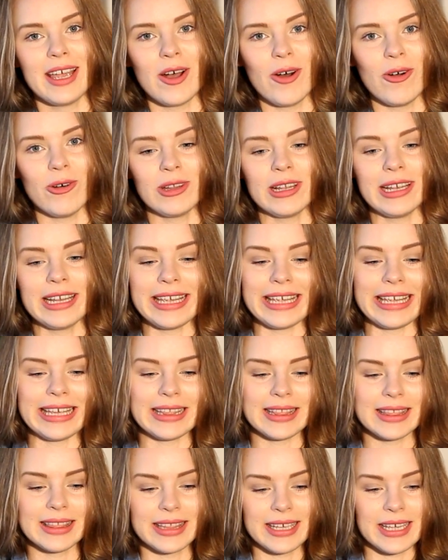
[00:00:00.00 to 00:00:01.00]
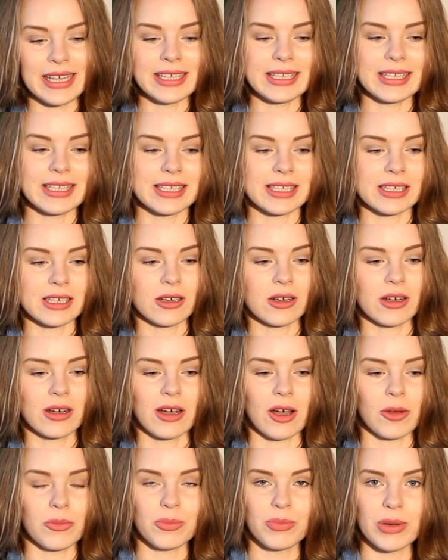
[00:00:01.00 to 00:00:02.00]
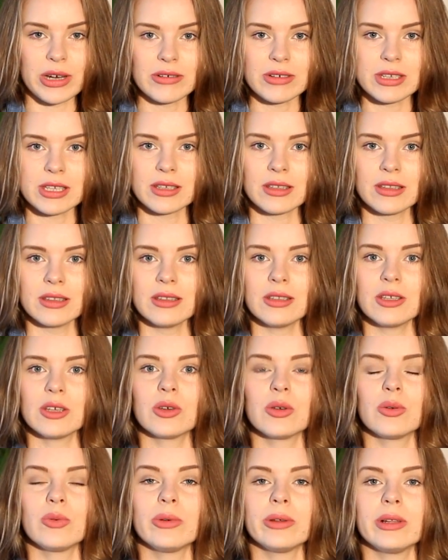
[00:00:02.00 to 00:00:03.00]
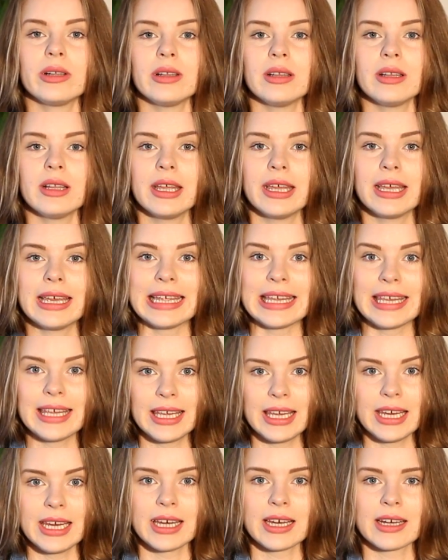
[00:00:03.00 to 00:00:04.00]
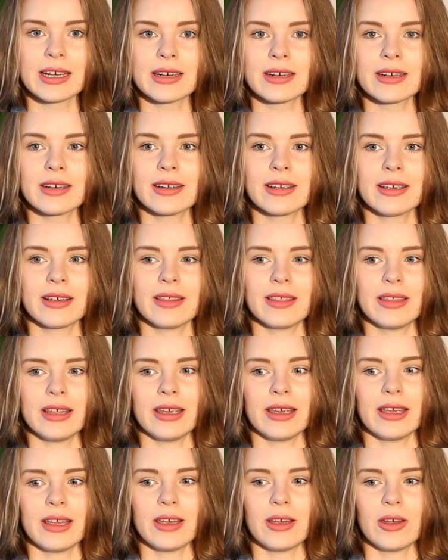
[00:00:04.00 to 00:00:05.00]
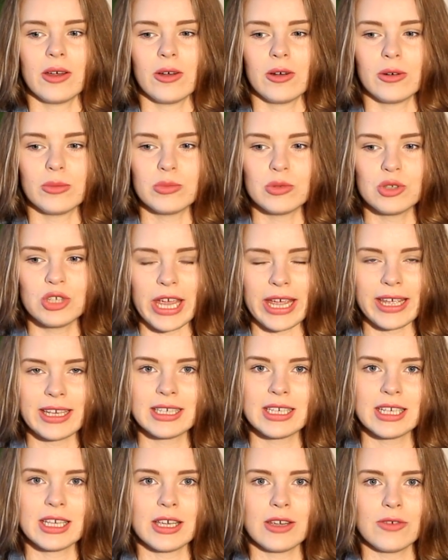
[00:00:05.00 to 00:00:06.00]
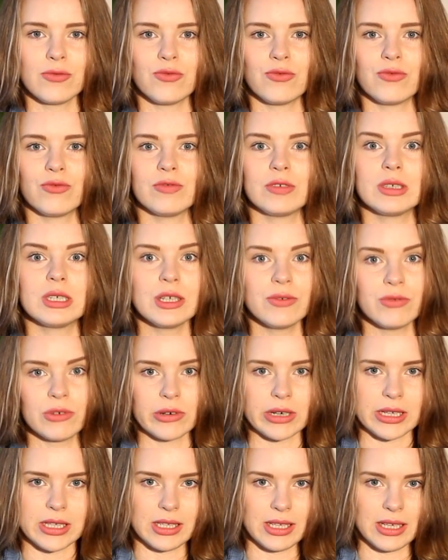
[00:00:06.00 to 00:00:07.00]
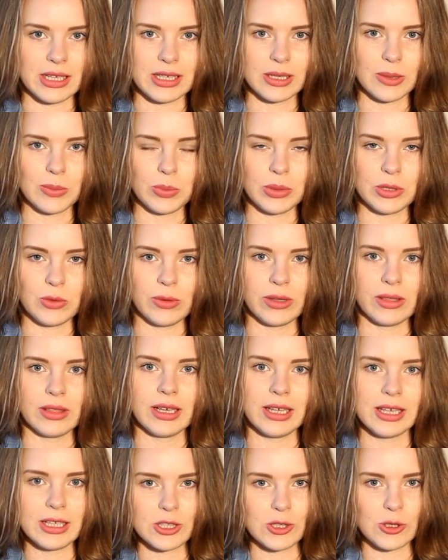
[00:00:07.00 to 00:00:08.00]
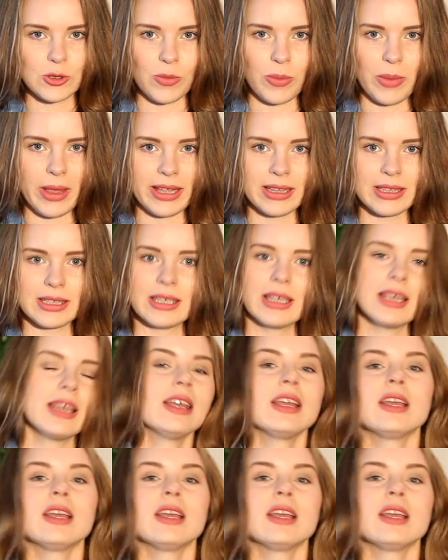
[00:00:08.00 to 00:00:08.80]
Only in this comparison you will hear the objective differences between the instruments,